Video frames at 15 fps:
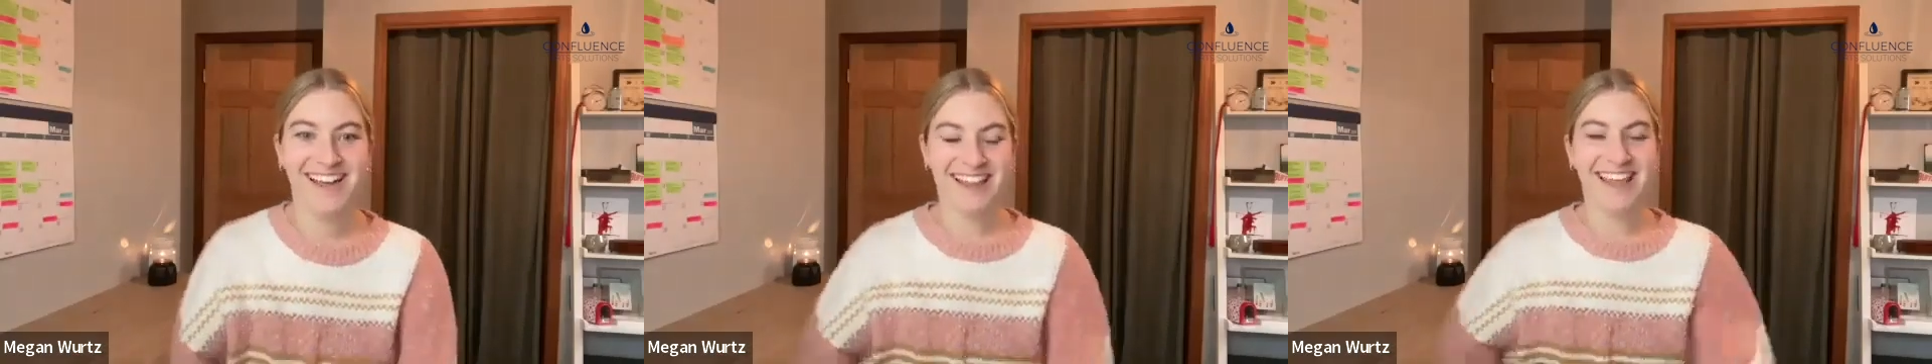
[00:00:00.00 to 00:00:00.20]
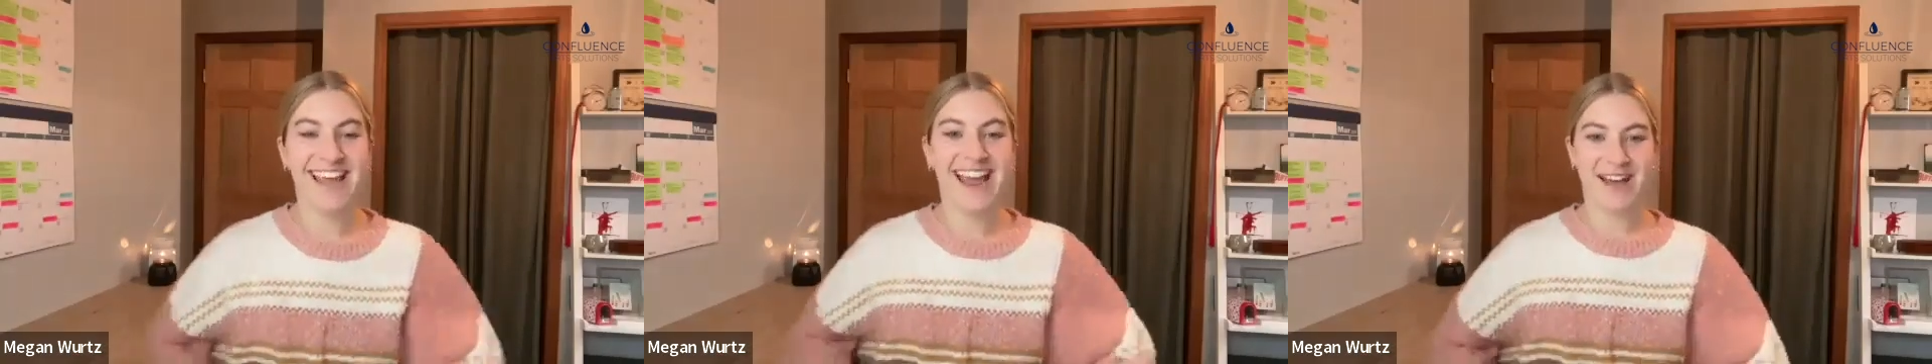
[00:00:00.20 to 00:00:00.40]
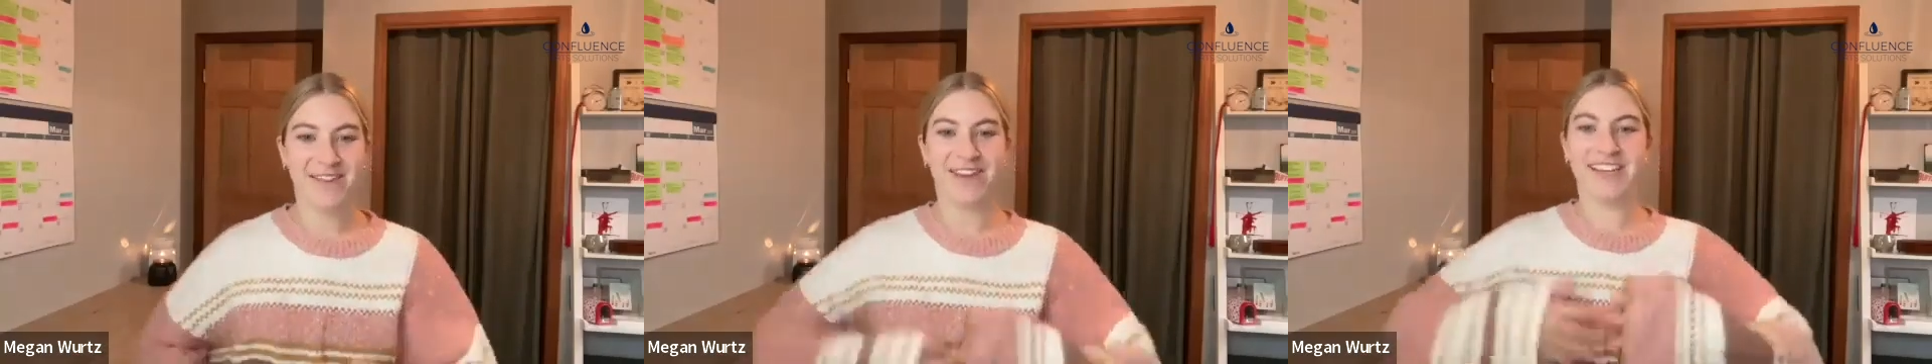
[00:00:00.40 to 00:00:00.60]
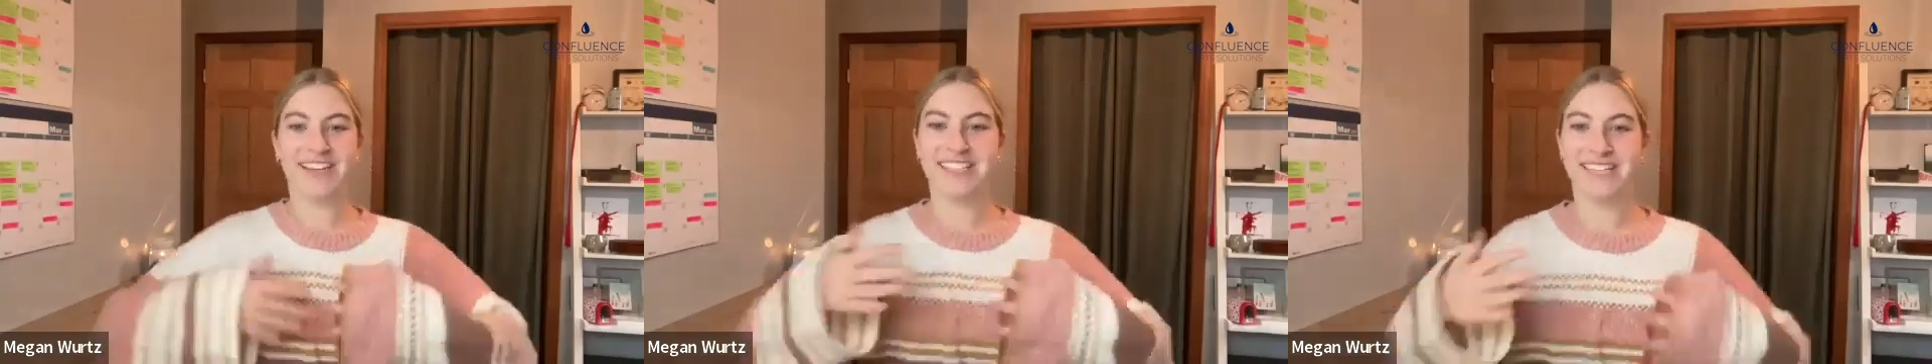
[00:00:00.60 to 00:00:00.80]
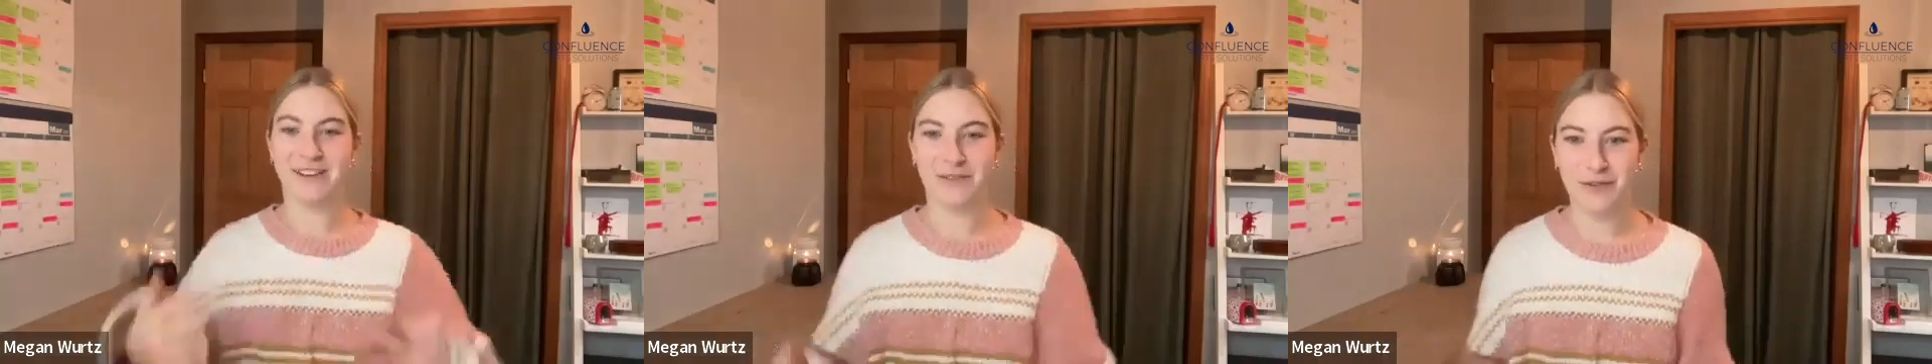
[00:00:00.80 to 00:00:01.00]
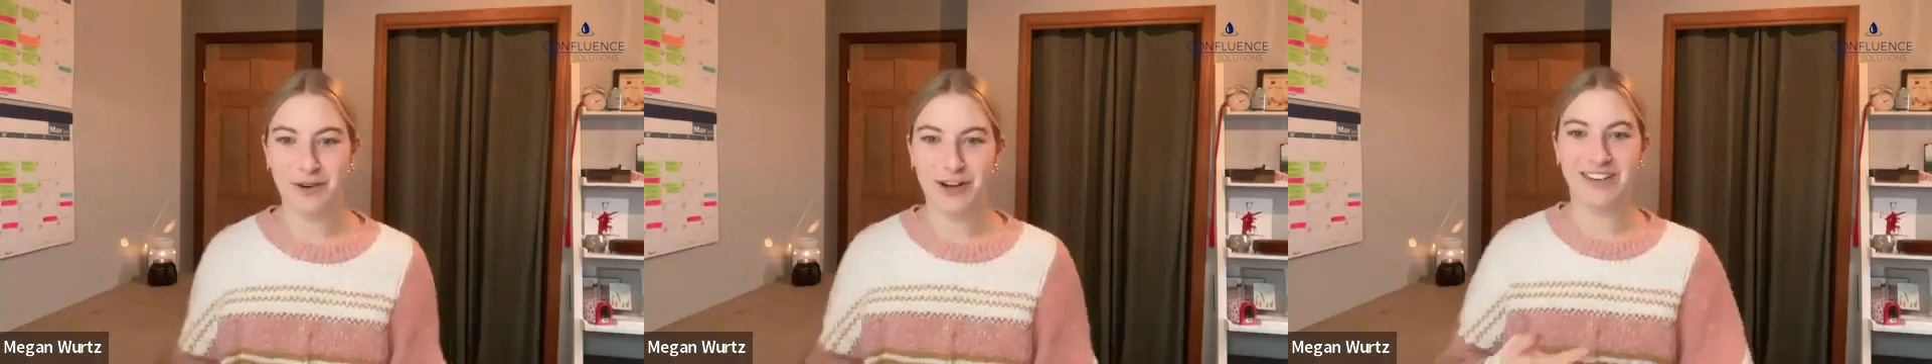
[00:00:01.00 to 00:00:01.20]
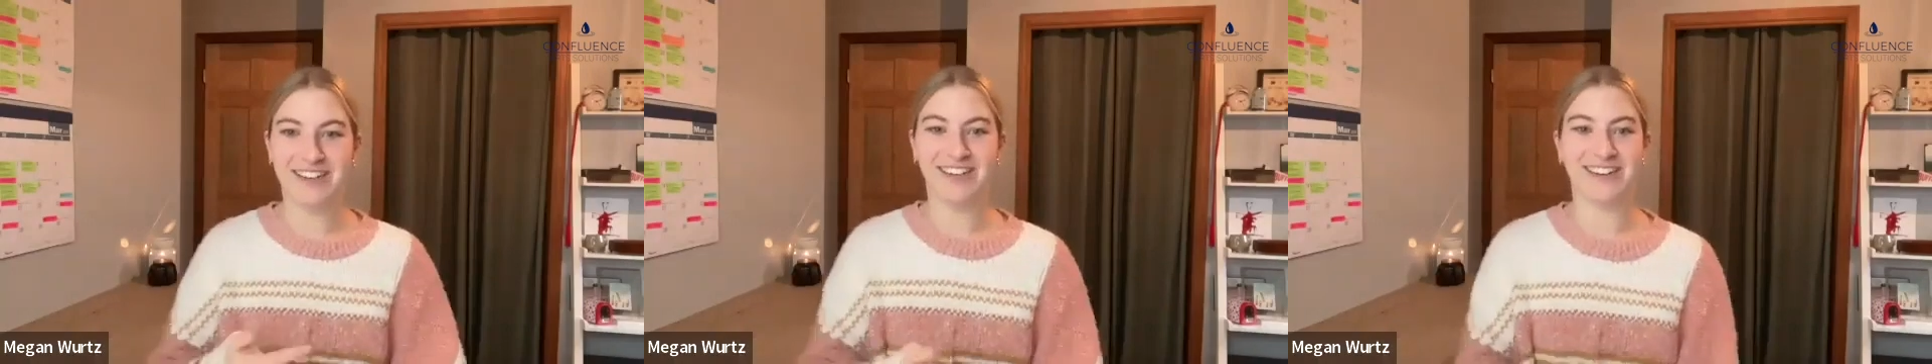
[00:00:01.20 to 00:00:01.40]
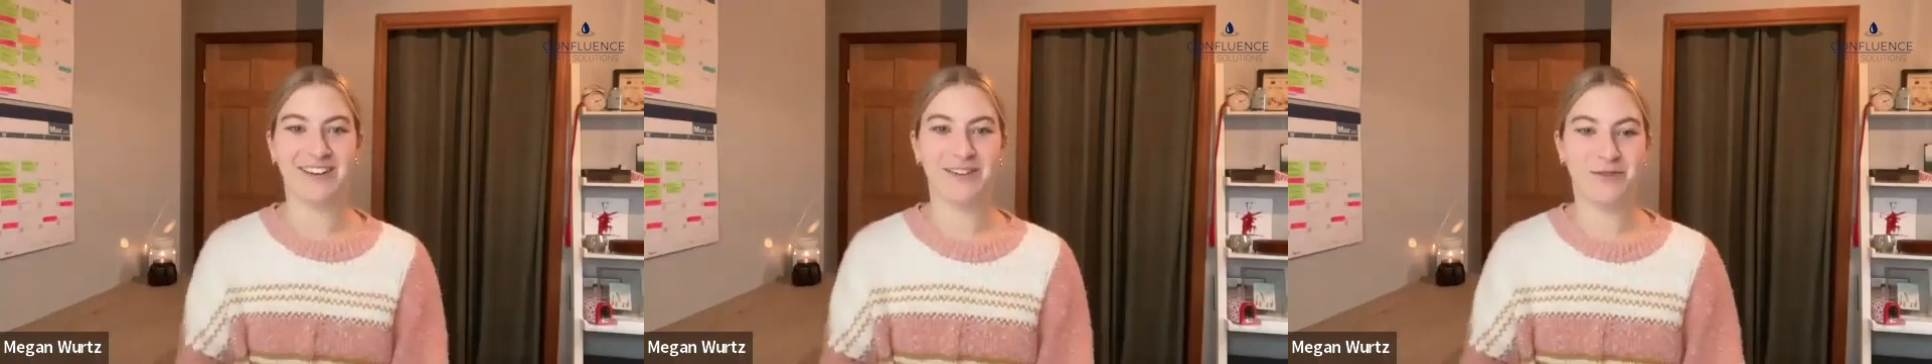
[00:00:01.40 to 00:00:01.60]
They have a different
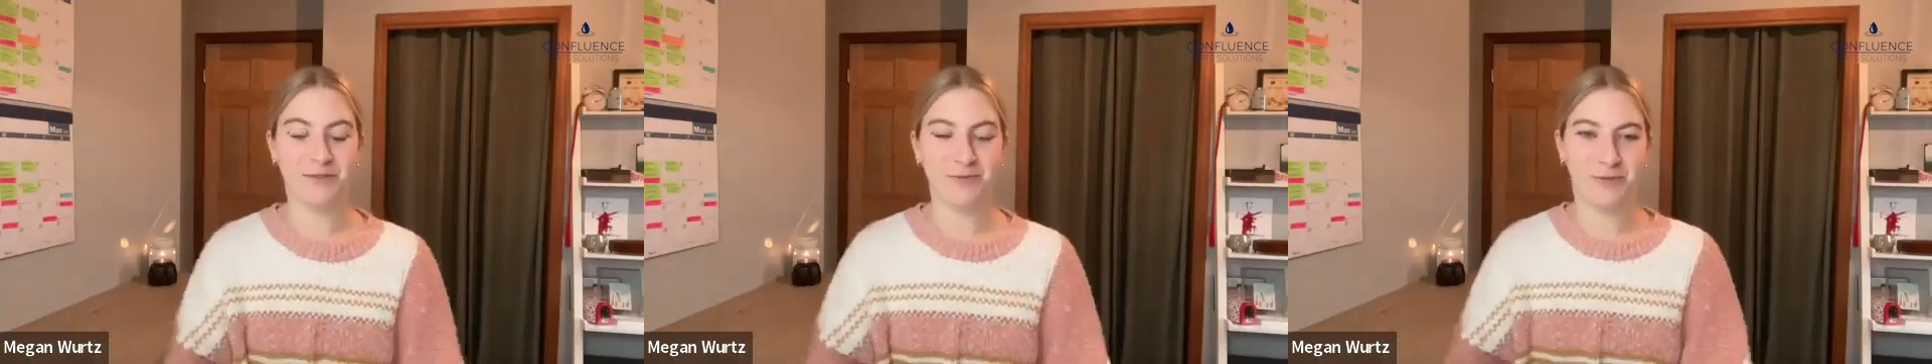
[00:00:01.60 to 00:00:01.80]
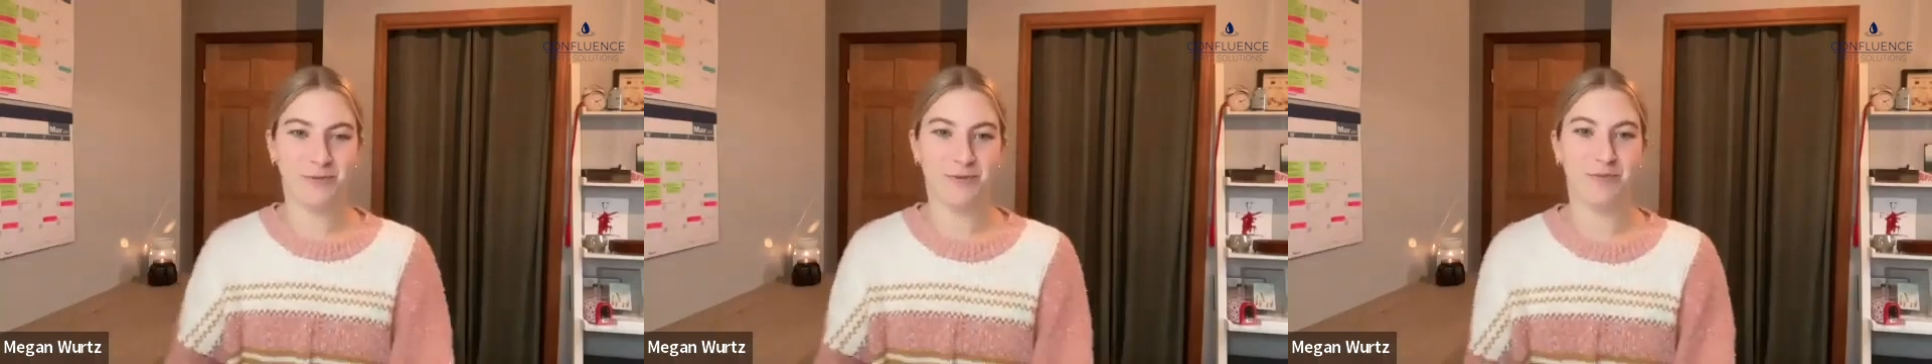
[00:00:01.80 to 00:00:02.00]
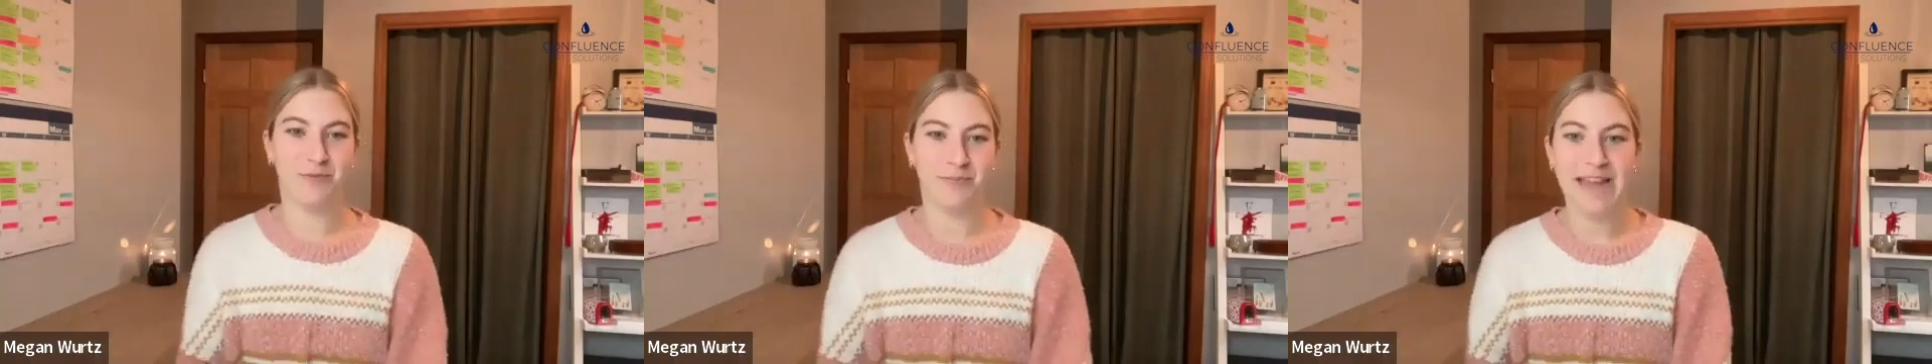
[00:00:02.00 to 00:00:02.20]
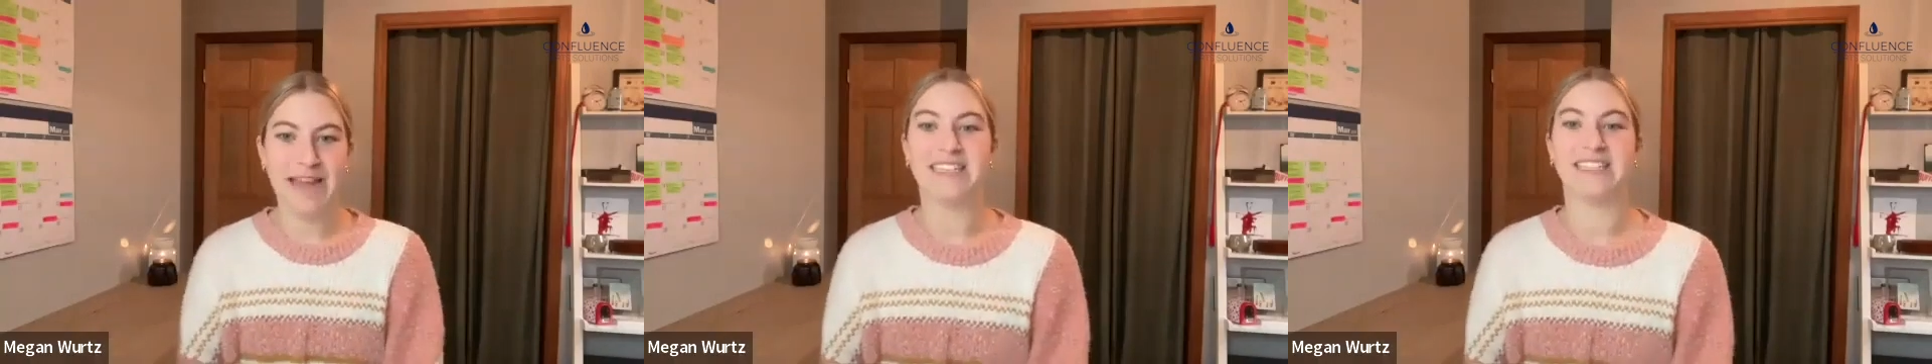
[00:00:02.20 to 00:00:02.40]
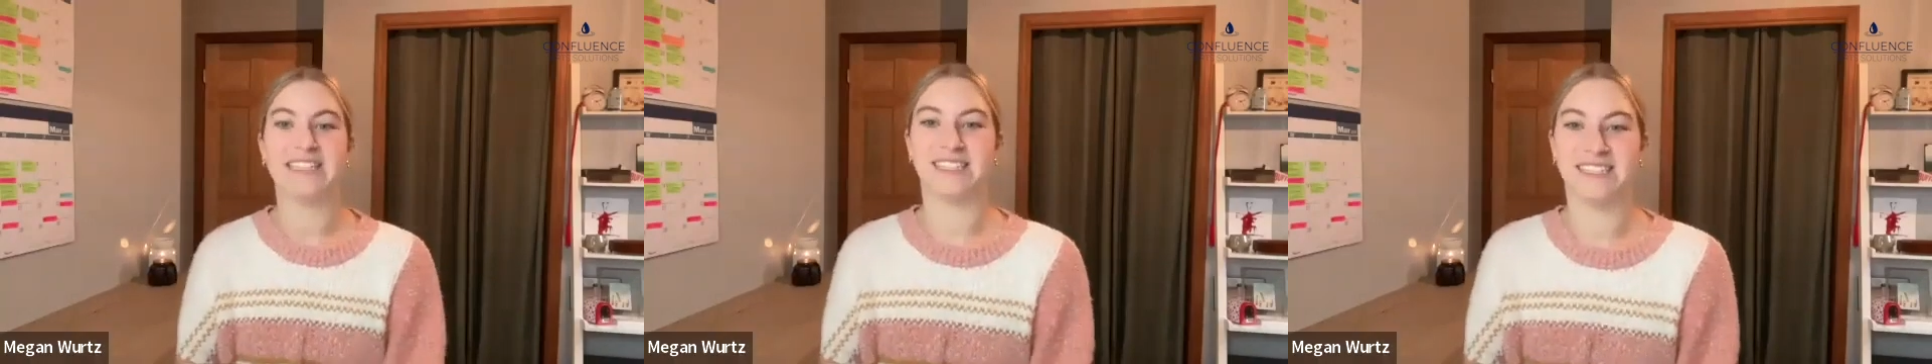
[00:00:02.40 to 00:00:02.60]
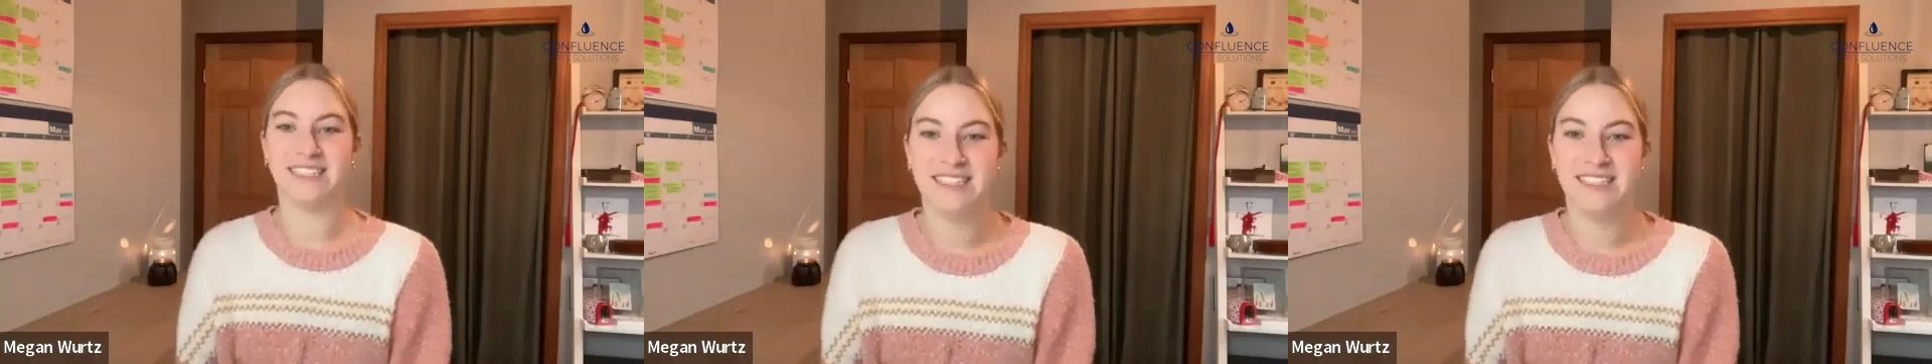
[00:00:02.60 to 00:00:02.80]
base